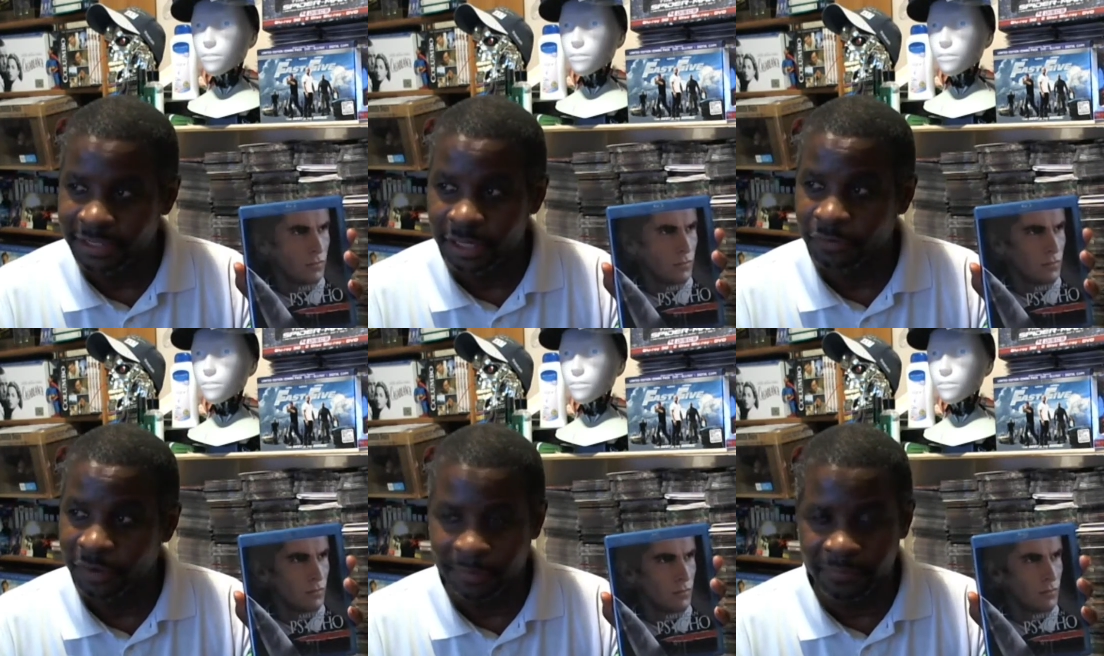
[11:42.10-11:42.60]
Speaker 1: it's a
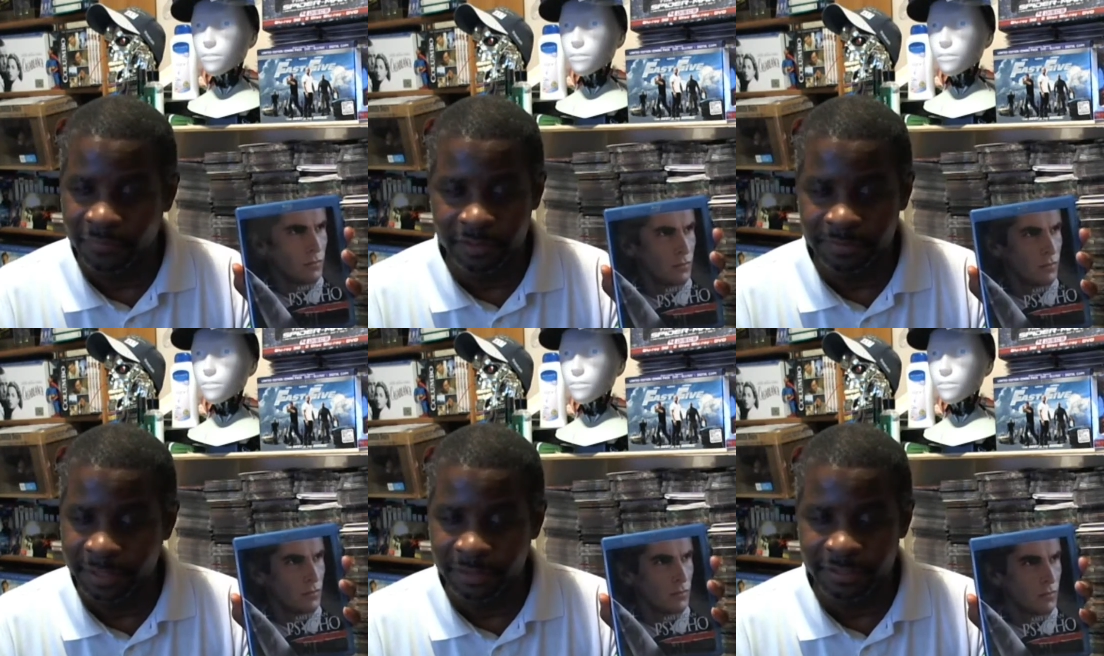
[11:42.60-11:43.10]
great performance
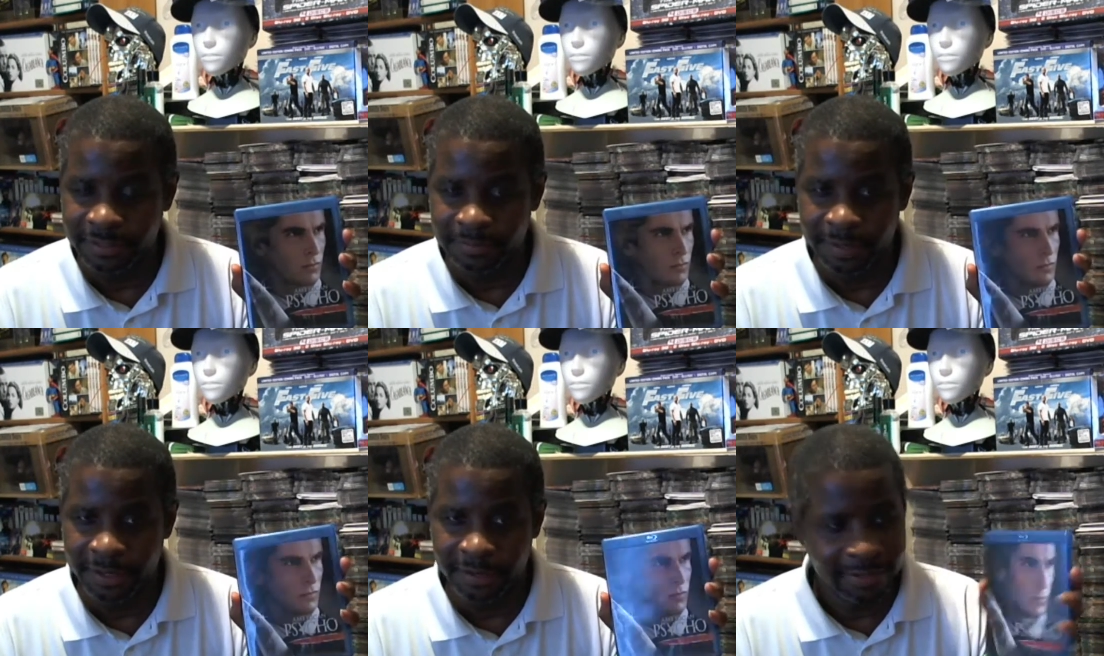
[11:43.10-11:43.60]
by Christian
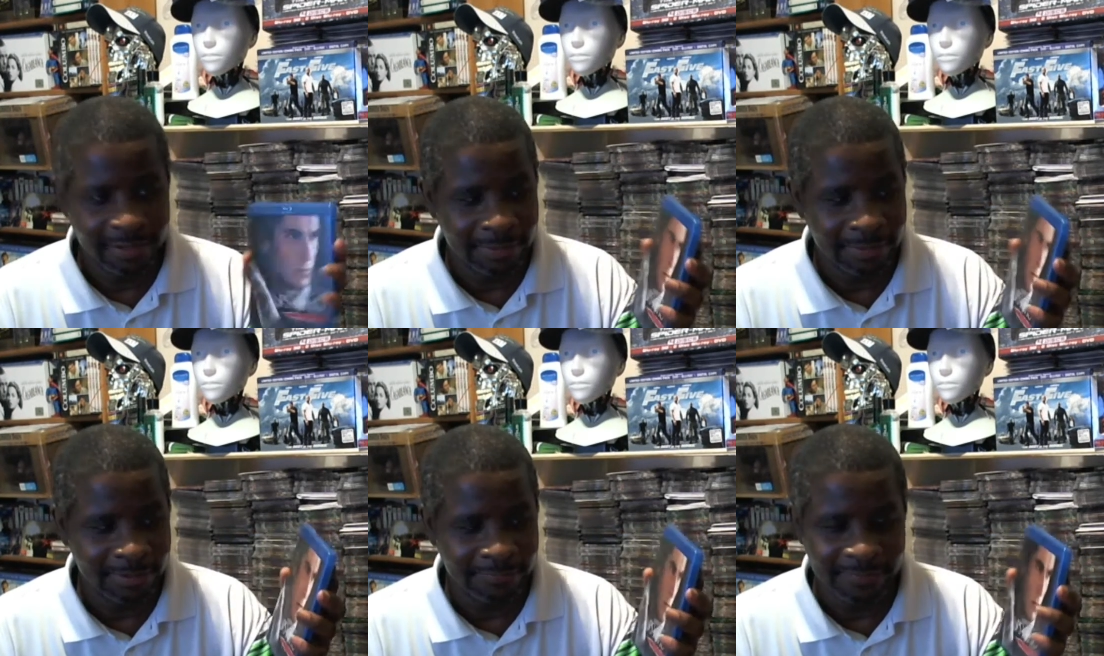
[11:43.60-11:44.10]
Bale,
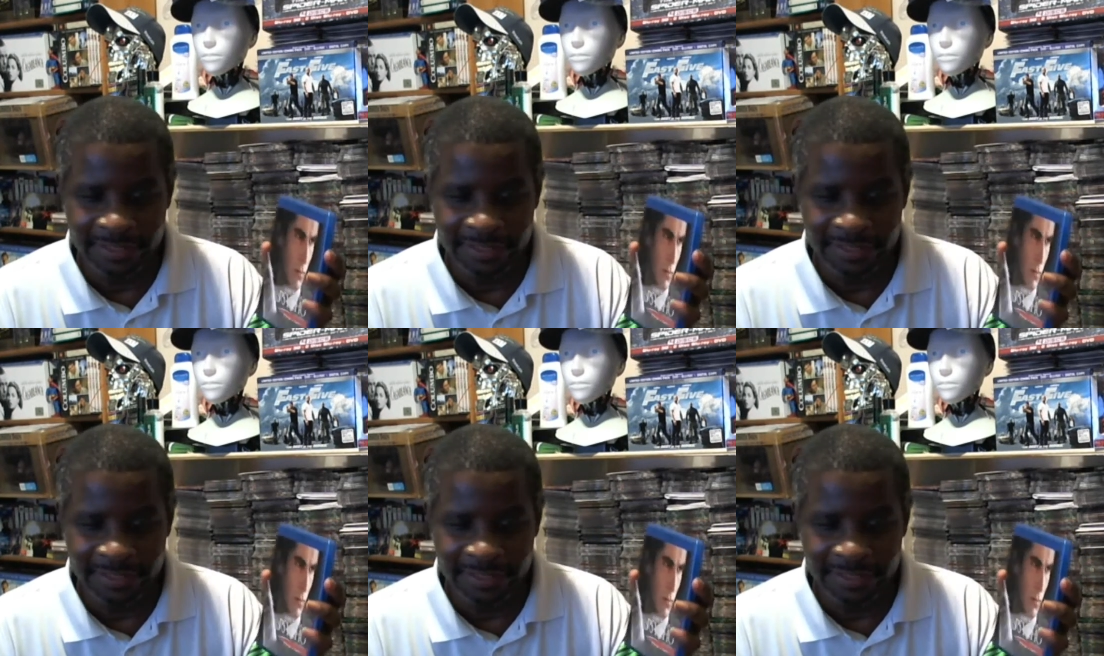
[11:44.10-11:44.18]
absolutely